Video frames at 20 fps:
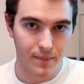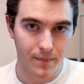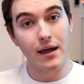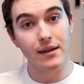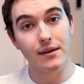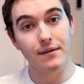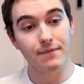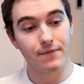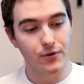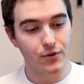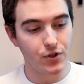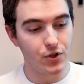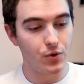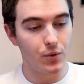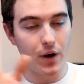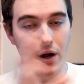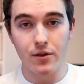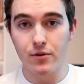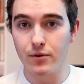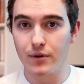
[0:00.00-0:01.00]
And then for
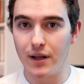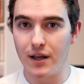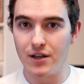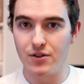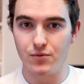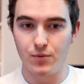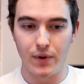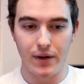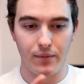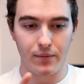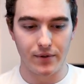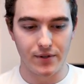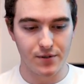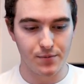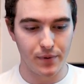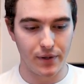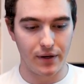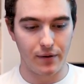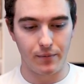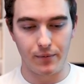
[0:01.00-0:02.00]
two other days, we would
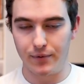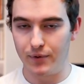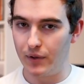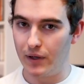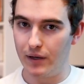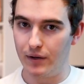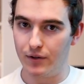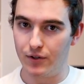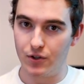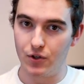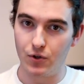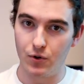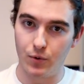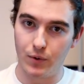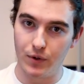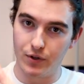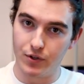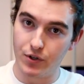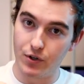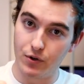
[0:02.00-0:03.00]
split it between two
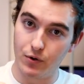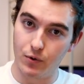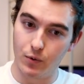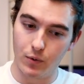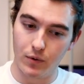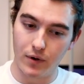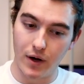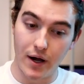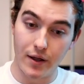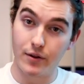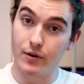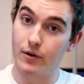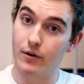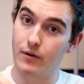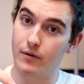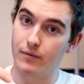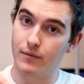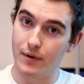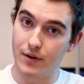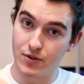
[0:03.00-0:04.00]
and two
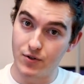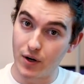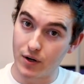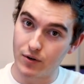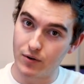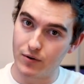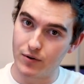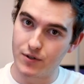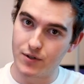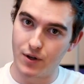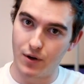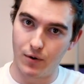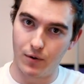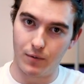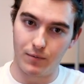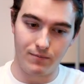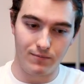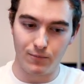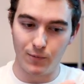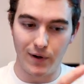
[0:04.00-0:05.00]
other instructors. So
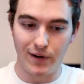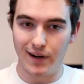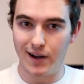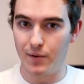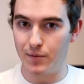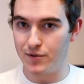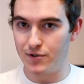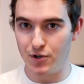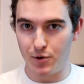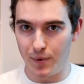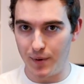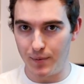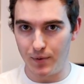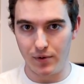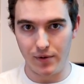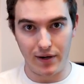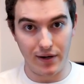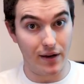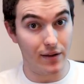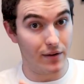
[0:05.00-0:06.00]
one day was two
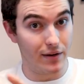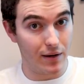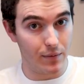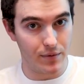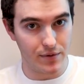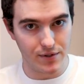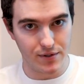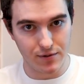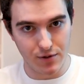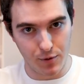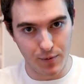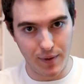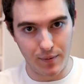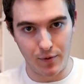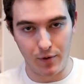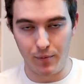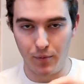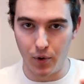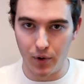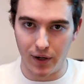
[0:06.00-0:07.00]
people and another day was two
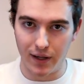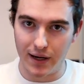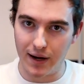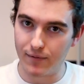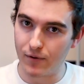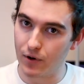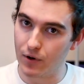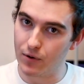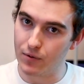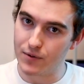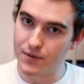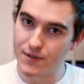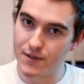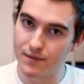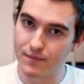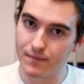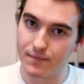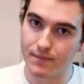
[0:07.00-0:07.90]
people, morning and afternoons.